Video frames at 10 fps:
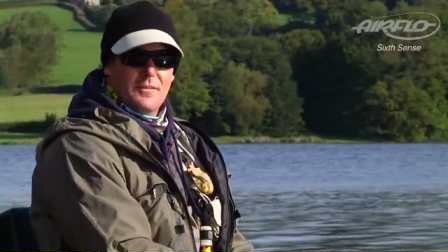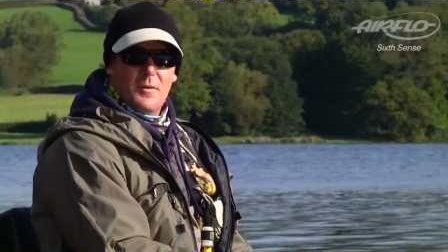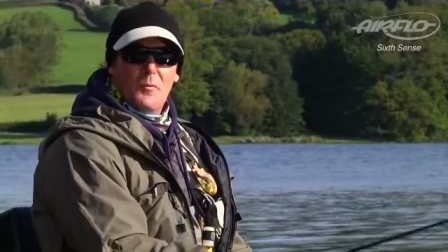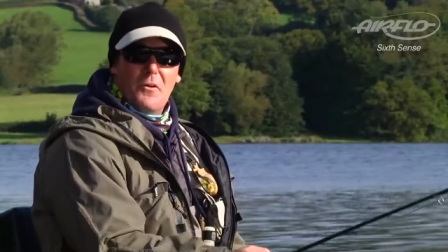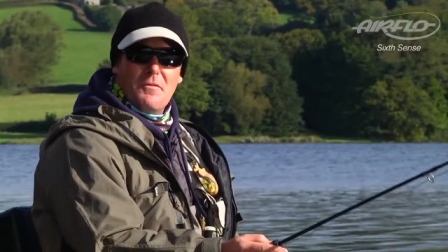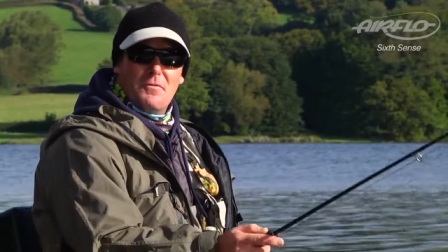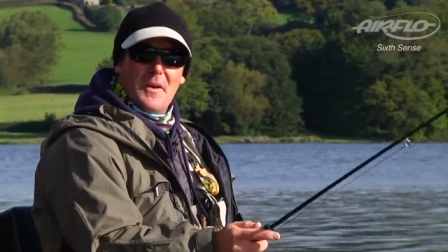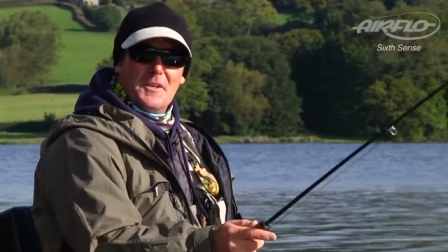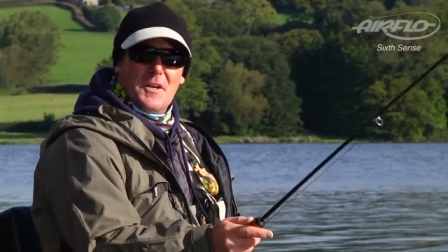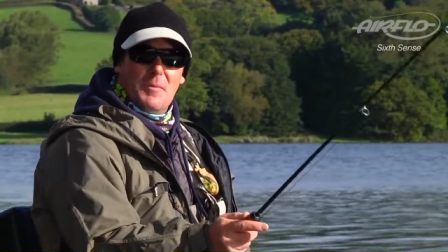For more
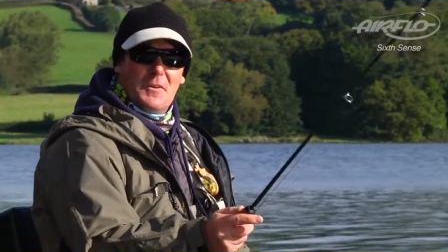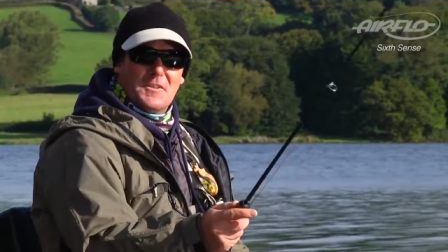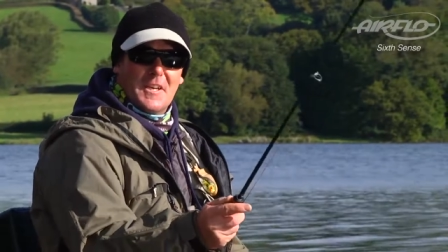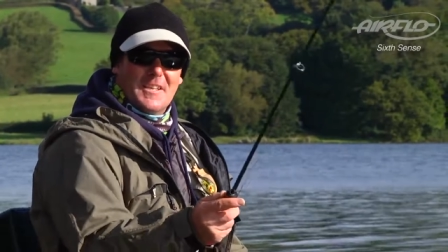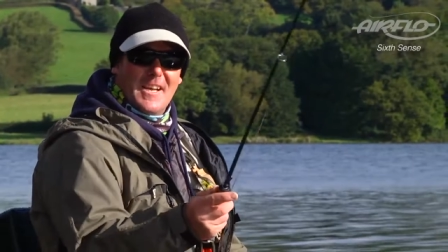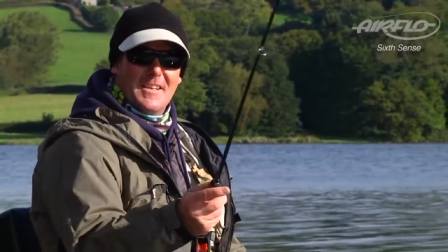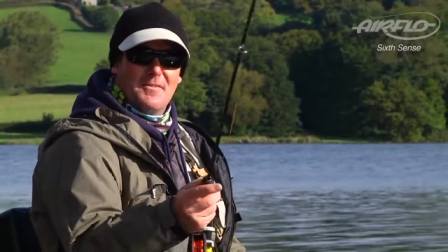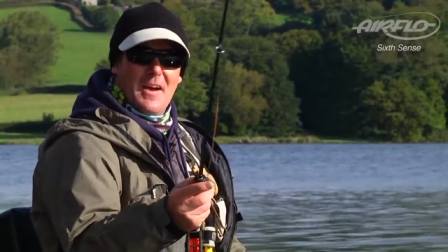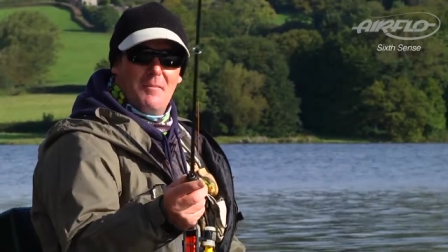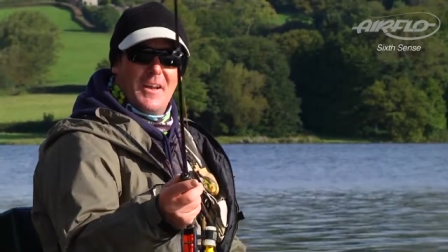information about the Six Sense
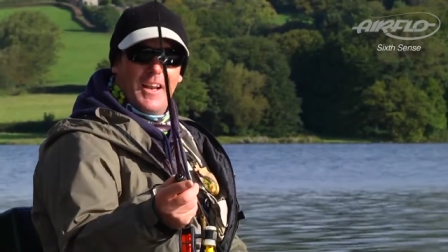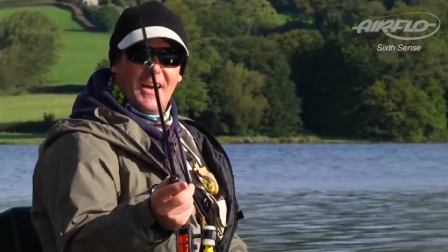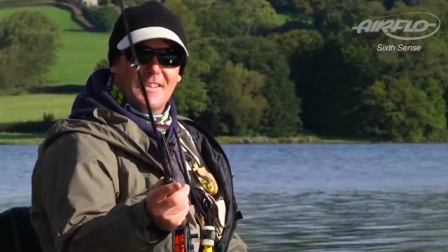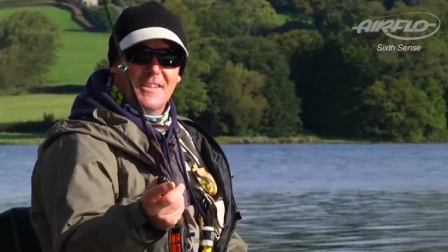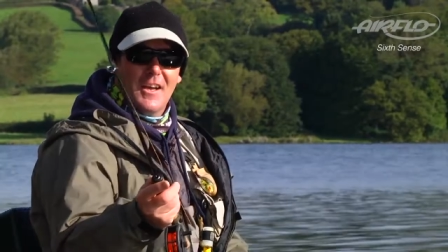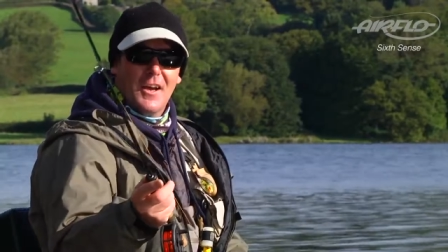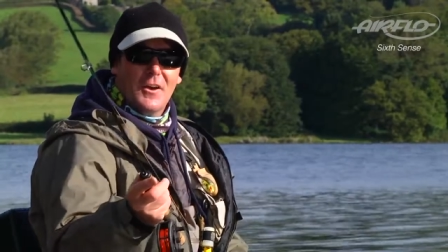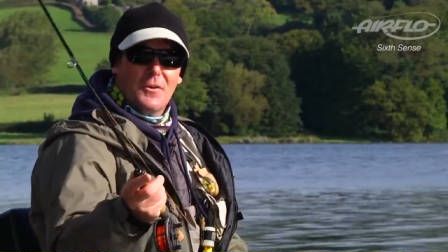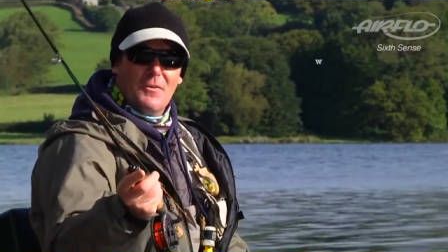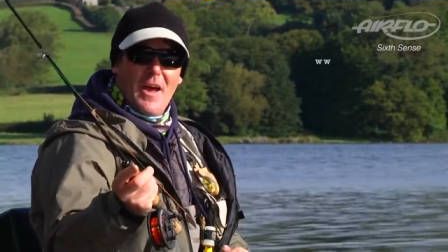family of lines,
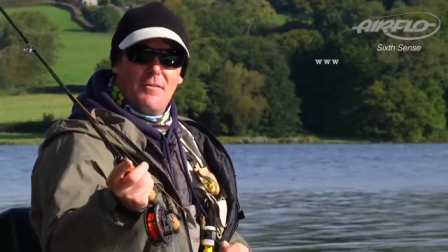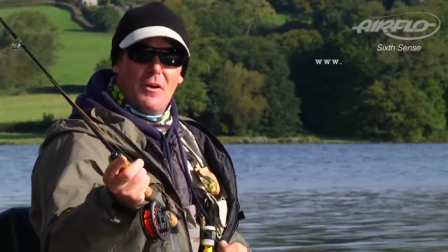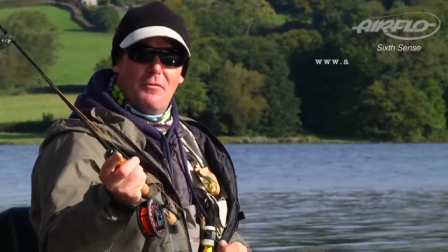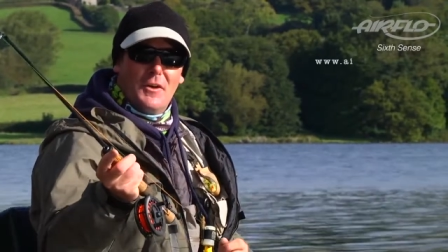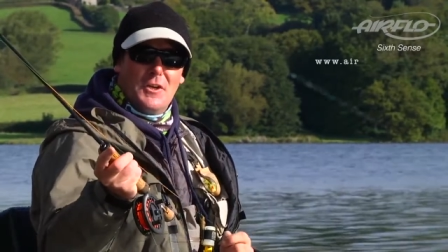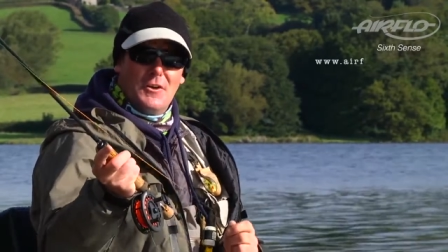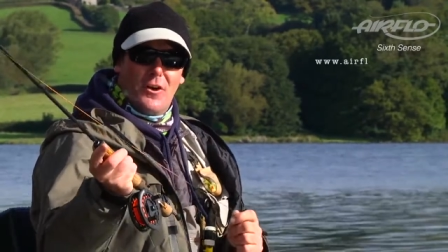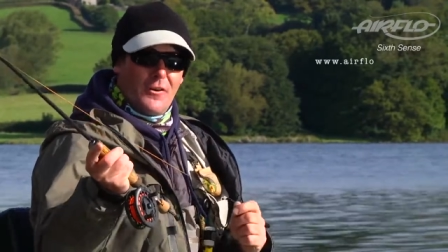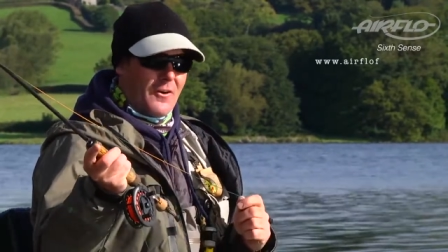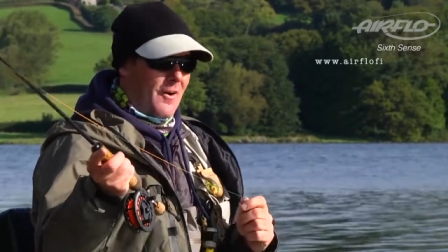go to
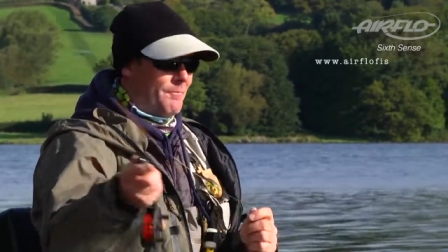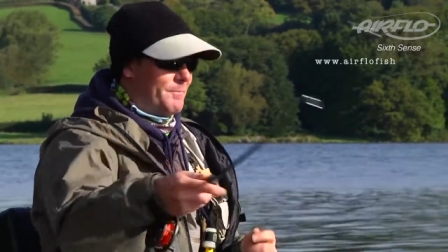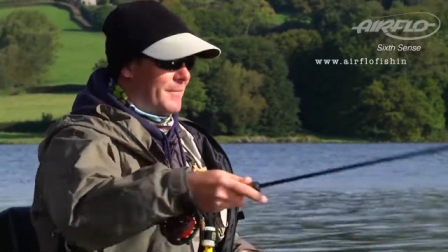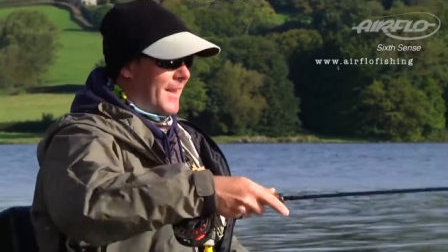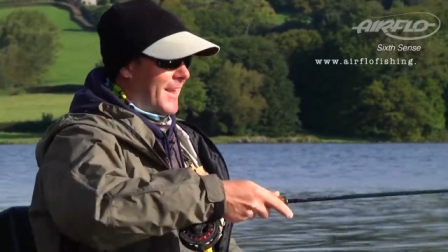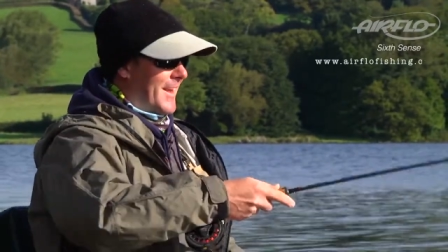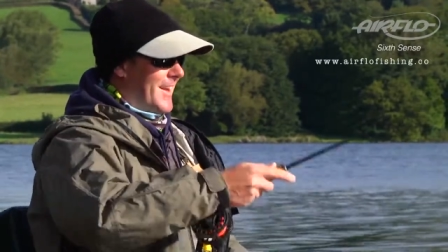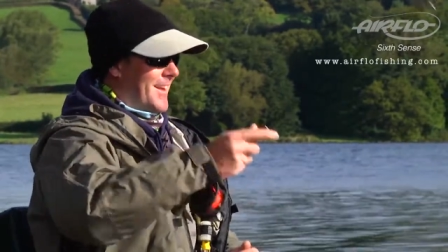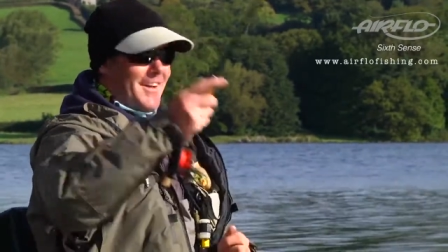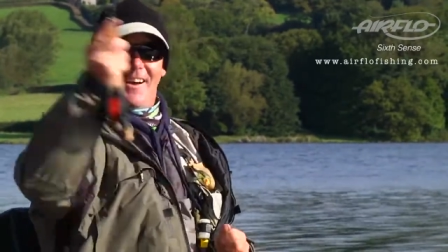airflowfishing.com.
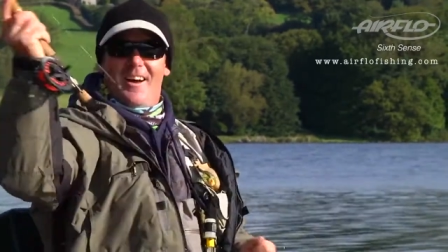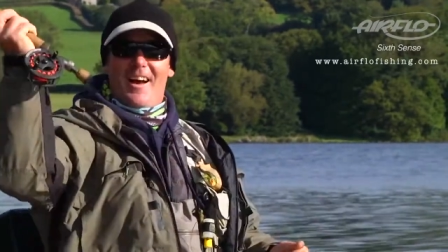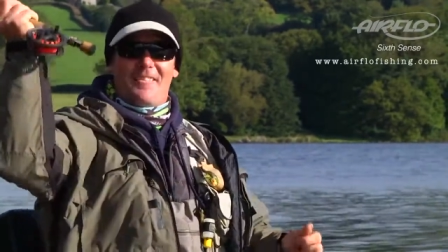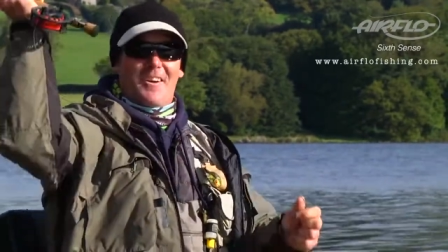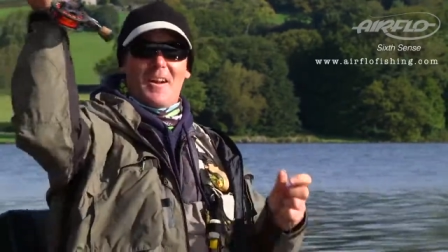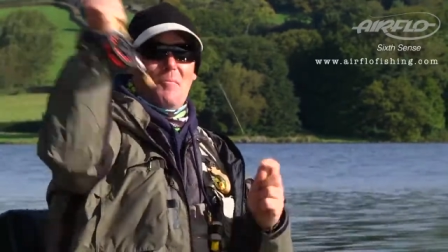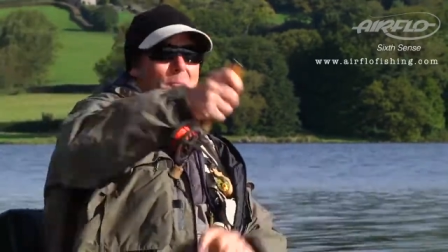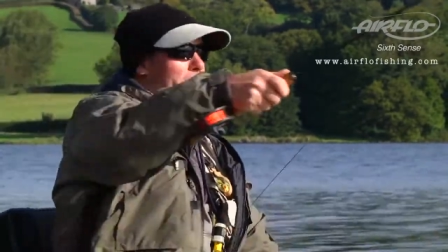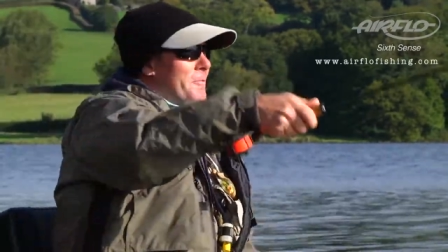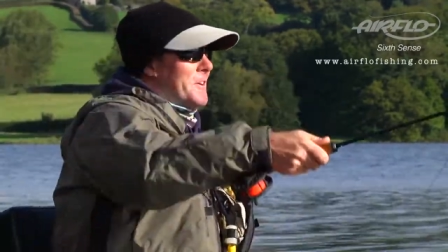I've got a little
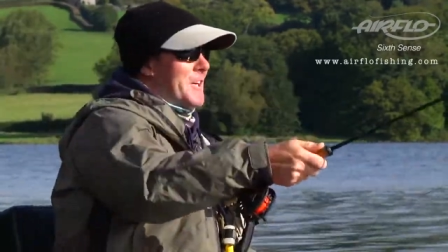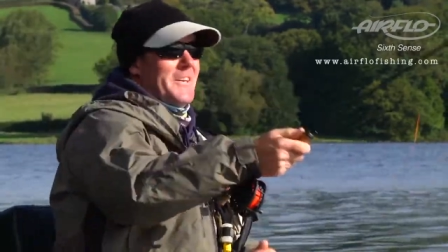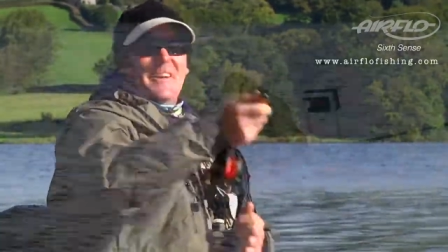bit more fishing to